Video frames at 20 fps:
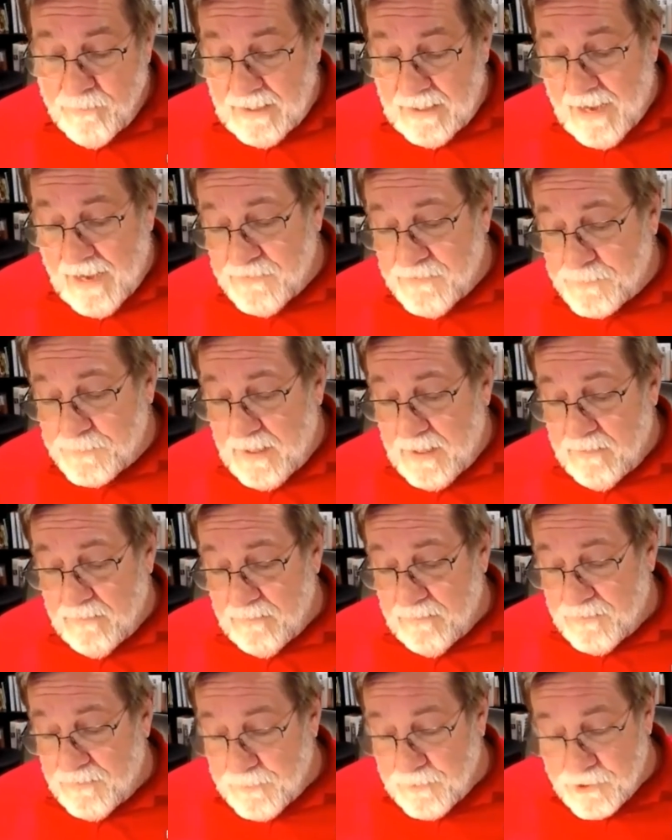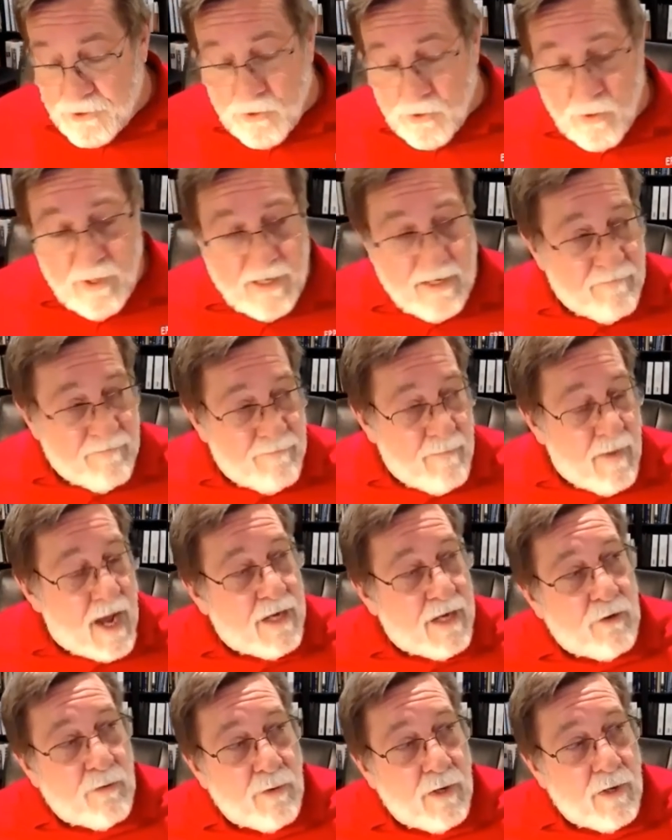But I've spent the majority of
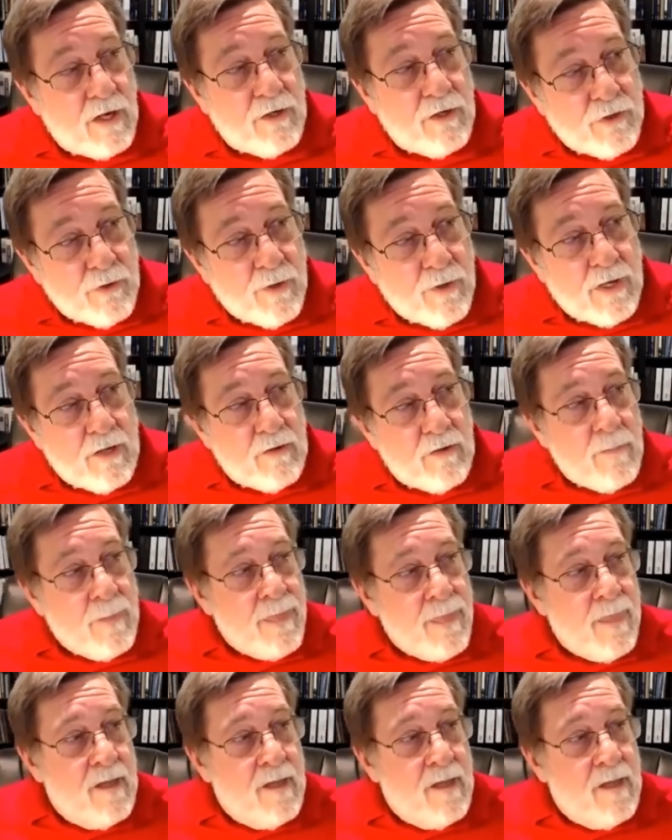my career doing